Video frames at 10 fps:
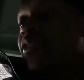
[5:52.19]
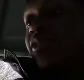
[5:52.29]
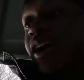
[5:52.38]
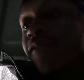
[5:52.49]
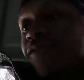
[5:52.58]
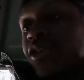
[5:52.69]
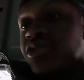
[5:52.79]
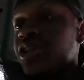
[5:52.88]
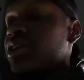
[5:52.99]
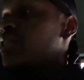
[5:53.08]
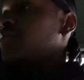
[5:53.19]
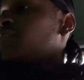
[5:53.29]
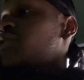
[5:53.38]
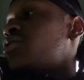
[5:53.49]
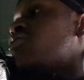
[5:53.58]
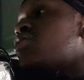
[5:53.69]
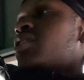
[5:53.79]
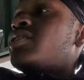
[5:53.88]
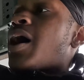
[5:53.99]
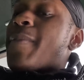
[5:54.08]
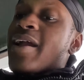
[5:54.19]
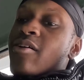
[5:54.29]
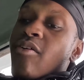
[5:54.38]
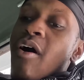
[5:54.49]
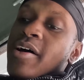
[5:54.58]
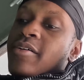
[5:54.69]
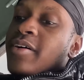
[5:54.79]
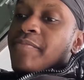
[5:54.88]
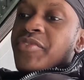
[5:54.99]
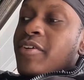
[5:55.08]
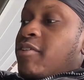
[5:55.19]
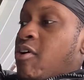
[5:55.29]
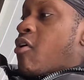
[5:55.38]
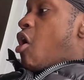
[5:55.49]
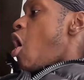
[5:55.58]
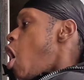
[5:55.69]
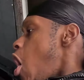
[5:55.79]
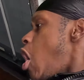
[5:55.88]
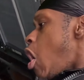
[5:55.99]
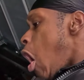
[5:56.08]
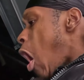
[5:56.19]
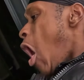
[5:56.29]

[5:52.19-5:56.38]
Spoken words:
Let's stop first. You know, got my little. Oh!